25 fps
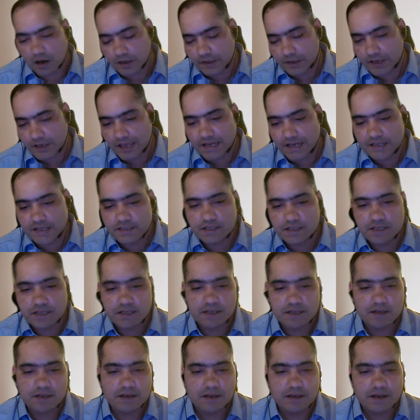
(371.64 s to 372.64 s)

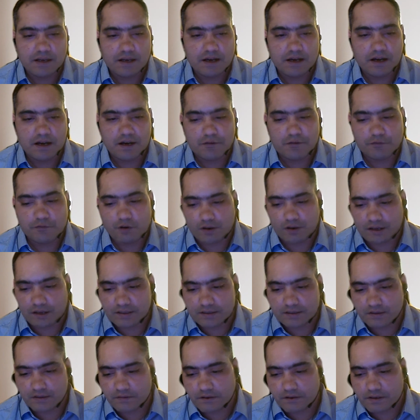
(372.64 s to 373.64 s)
archaeology for
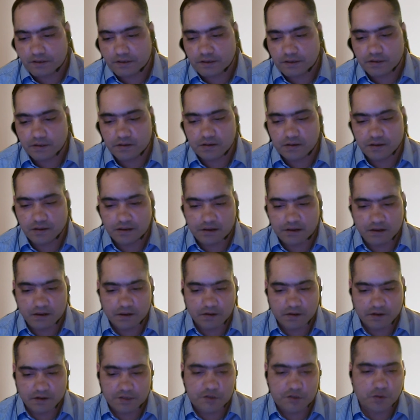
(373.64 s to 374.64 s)
conservation
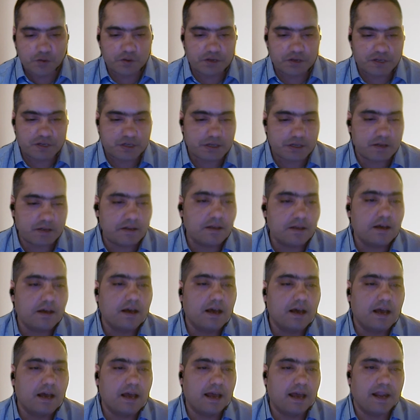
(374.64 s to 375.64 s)
and restoration,
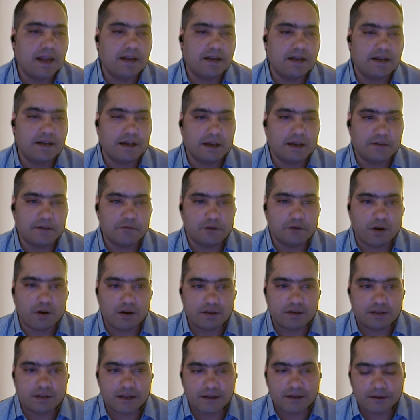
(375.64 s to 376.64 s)
and I
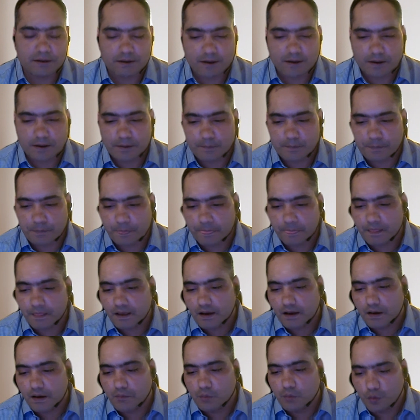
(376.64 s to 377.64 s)
worked in
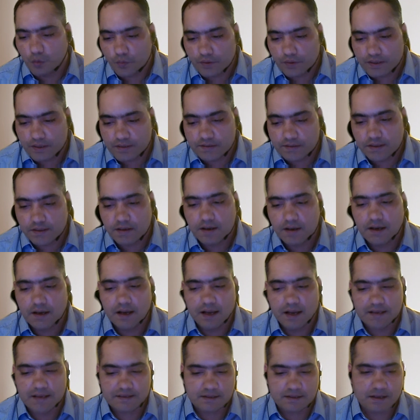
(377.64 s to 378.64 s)
movies
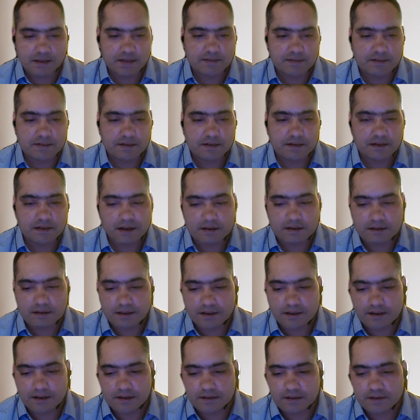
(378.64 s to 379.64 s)
as an assistant art
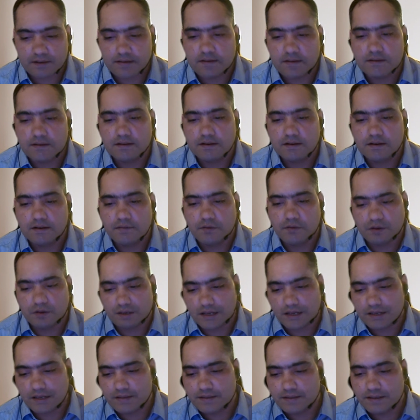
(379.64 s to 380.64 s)
director for
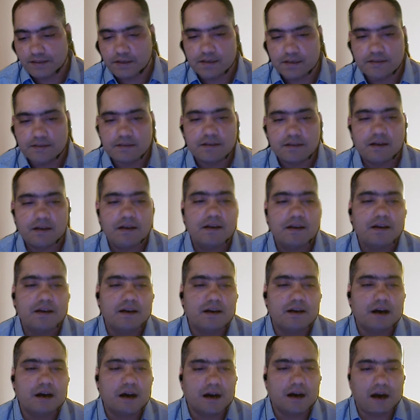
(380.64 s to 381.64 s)
teleseries.
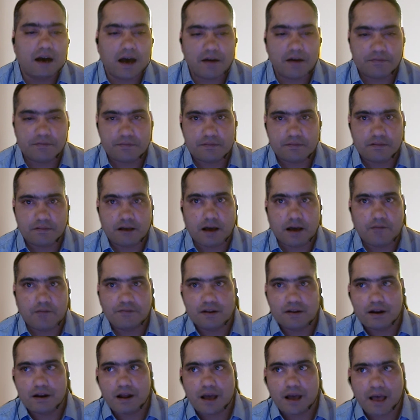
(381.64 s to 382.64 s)

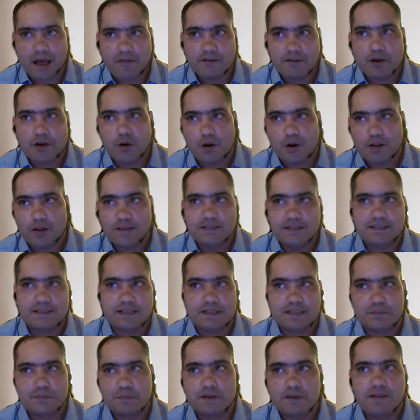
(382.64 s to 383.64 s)
After having all this
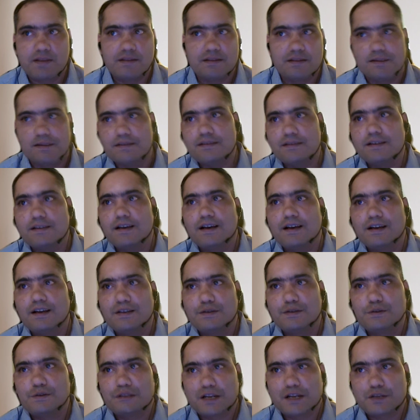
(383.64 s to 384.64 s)
experience,
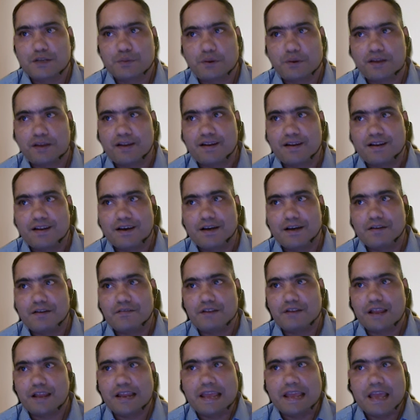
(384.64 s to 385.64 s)
so that's where
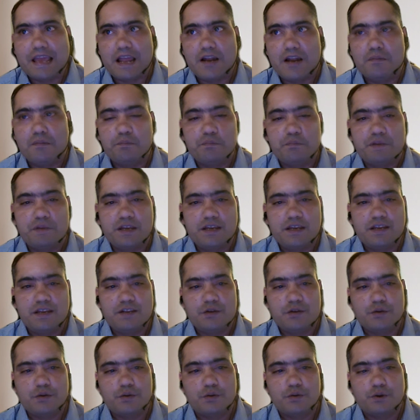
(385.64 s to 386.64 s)
really helped
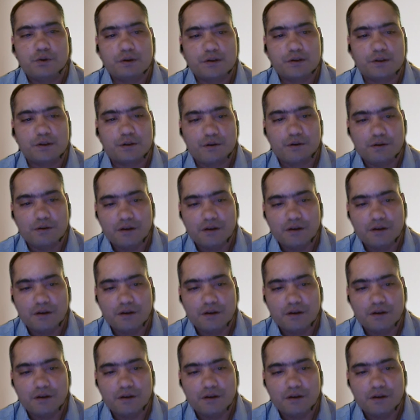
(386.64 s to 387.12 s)
me to